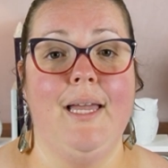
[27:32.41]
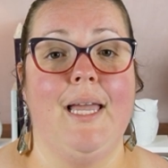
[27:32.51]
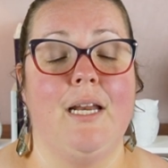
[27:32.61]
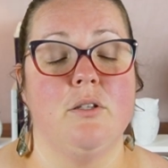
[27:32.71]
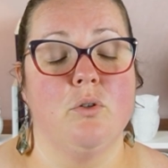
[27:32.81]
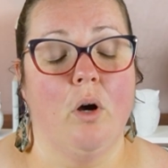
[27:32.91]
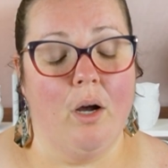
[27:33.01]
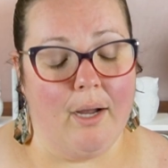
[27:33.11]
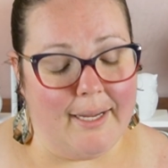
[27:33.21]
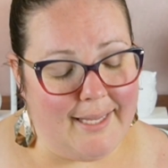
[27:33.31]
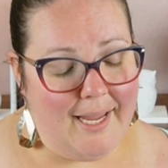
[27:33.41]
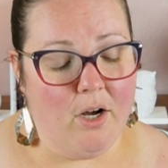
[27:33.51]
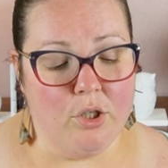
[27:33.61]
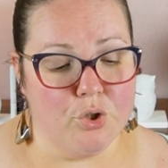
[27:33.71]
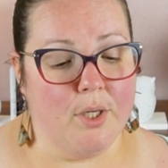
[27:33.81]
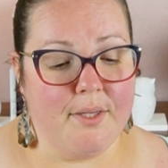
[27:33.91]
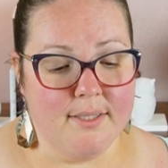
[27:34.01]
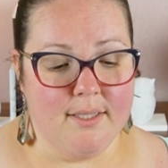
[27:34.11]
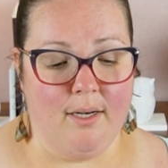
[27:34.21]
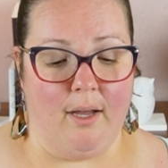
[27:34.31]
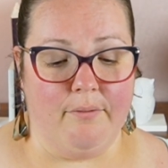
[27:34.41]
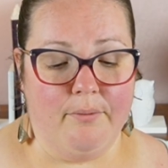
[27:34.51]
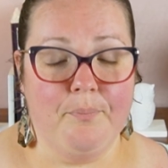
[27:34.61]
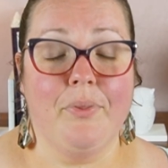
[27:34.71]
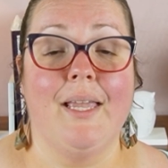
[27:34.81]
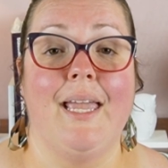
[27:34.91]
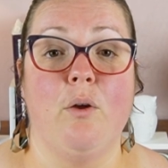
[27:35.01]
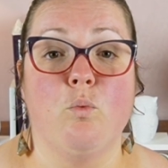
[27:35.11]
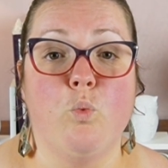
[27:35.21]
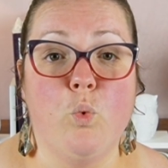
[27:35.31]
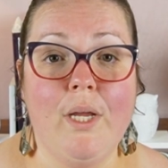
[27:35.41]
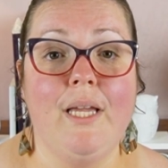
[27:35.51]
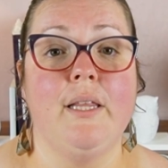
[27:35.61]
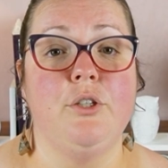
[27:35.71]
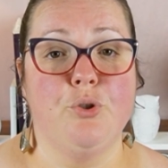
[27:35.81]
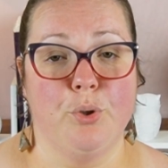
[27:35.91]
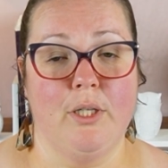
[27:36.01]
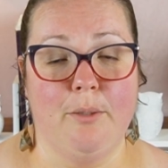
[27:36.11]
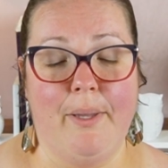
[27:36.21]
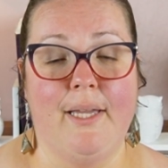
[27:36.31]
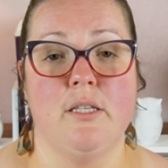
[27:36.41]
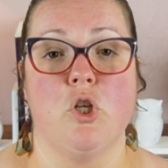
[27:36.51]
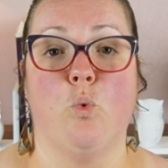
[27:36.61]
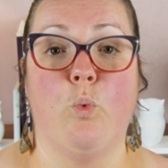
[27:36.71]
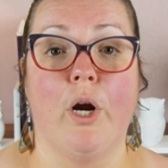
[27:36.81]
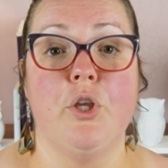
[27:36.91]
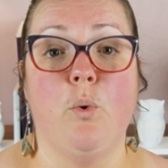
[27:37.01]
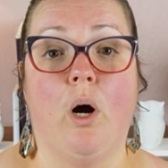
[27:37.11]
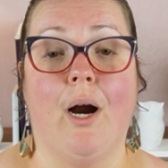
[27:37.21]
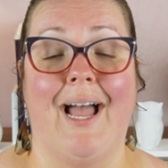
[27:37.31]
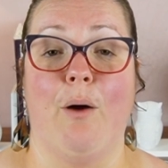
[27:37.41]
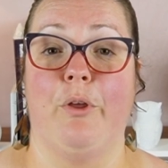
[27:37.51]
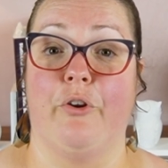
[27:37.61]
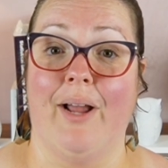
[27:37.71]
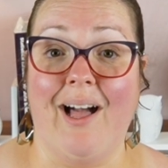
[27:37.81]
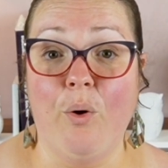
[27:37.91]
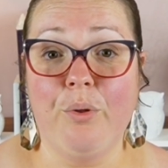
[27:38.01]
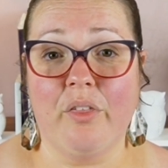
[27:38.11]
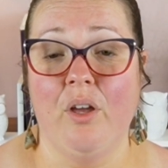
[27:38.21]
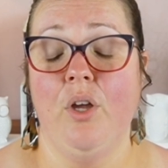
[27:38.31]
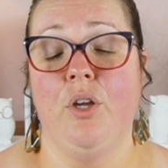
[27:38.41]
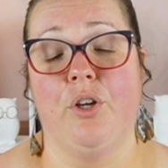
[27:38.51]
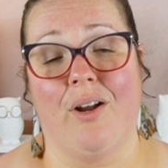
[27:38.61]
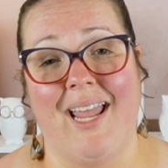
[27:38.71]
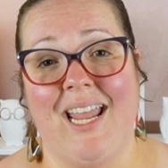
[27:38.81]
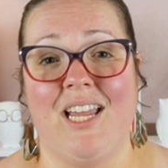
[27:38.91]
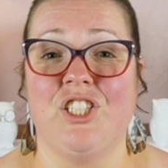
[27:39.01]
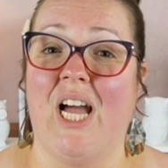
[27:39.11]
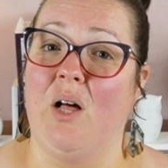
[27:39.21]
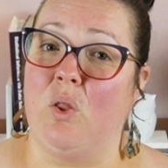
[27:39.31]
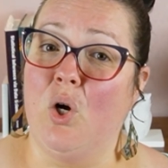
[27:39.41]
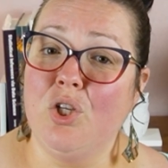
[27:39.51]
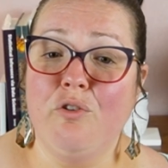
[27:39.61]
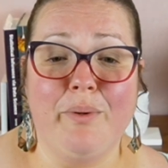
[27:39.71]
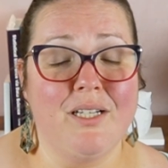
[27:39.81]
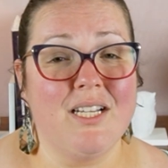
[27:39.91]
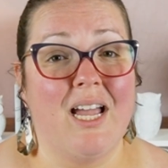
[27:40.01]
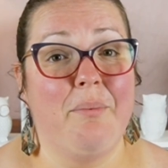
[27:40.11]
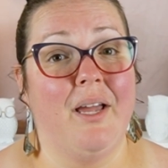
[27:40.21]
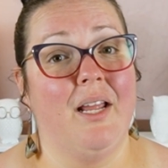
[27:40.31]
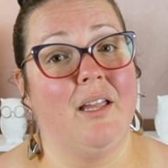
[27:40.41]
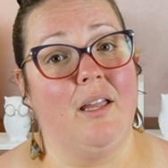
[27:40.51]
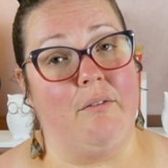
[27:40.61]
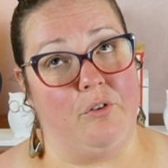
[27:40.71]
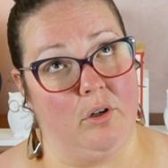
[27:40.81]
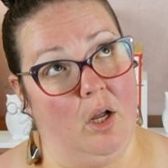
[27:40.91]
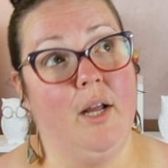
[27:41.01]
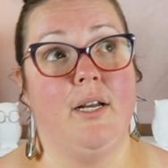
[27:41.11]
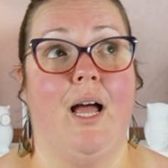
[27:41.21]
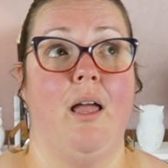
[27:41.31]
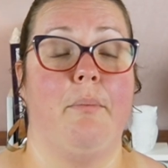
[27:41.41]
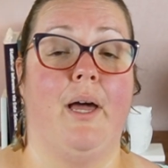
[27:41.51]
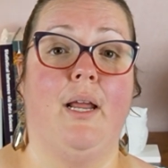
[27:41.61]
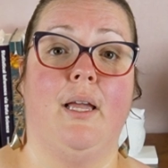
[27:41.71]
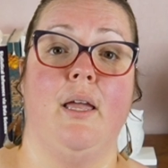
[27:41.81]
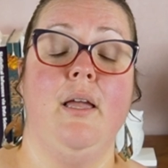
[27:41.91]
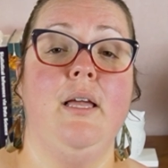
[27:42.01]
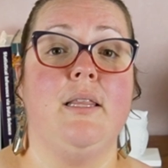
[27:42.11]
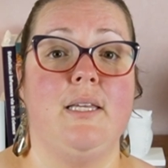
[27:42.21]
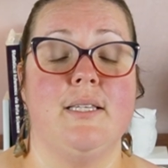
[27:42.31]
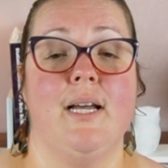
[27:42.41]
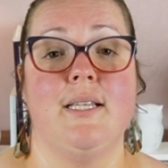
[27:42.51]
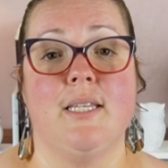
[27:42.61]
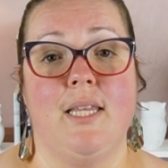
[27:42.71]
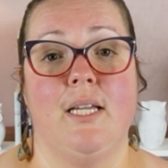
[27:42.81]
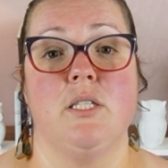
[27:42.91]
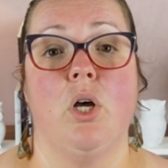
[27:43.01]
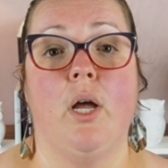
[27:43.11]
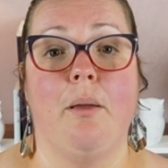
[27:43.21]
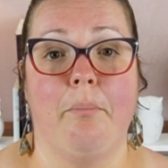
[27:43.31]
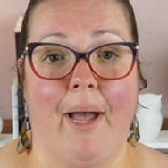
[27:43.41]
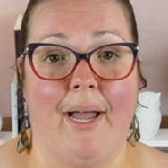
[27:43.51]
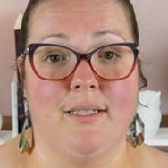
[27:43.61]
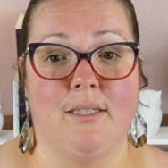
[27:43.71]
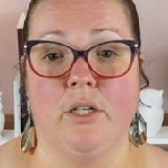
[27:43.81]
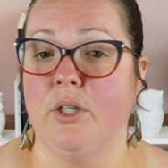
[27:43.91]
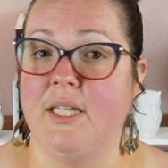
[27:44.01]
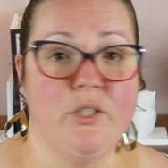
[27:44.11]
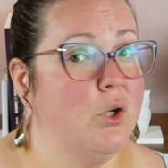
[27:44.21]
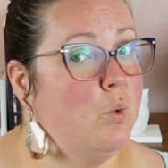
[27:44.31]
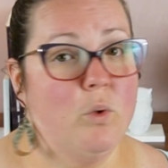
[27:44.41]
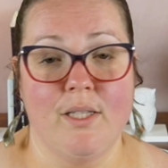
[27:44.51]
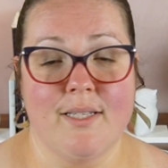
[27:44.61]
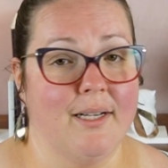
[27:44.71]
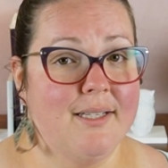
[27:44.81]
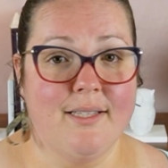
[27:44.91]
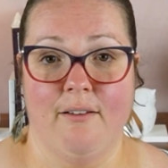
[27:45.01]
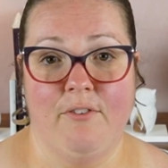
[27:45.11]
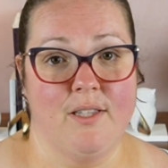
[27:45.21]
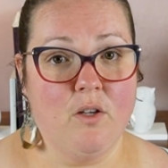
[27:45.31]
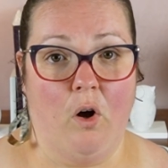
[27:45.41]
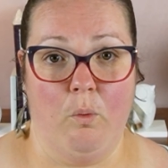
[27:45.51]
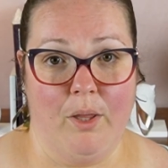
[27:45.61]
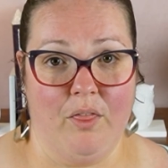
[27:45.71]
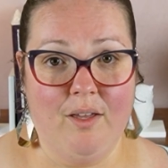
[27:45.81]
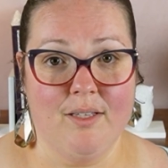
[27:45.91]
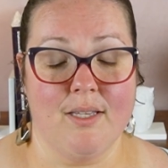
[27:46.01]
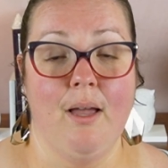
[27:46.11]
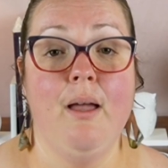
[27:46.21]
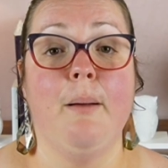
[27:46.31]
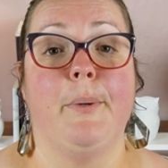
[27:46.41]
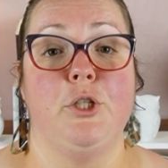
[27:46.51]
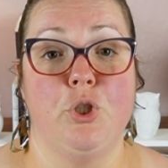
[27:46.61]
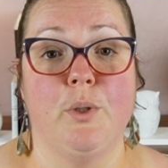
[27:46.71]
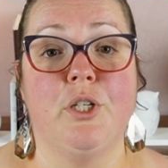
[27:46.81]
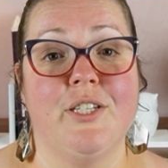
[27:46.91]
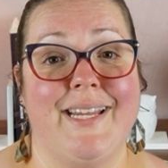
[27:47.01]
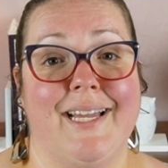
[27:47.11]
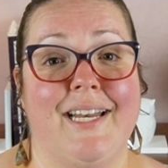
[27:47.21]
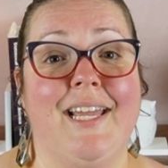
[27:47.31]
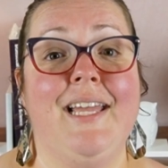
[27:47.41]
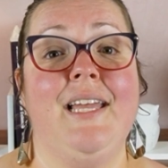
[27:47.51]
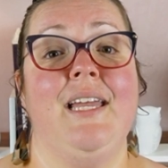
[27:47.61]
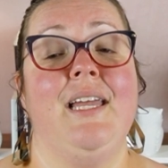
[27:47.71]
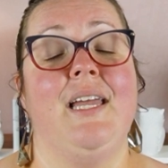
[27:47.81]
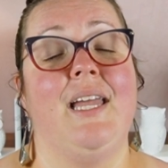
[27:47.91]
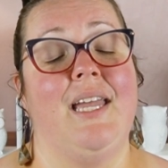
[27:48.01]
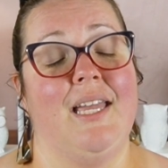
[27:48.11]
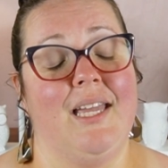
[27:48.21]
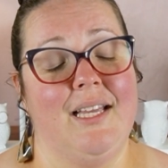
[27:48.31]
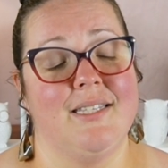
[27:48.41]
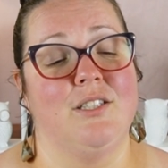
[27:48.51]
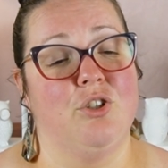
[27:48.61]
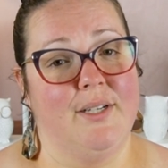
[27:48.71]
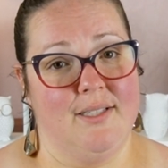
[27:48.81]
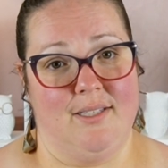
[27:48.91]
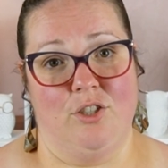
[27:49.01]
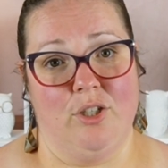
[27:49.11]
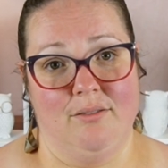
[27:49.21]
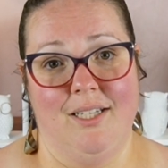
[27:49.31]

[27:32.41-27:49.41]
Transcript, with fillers: It is, I cannot stress this enough it really truly depends on where you are at with your health, your age, how long you've been a diabetic, if you're not a diabetic. These kinds of things impact it. There is no one size that fits all with this, but do understand it, it's a transition.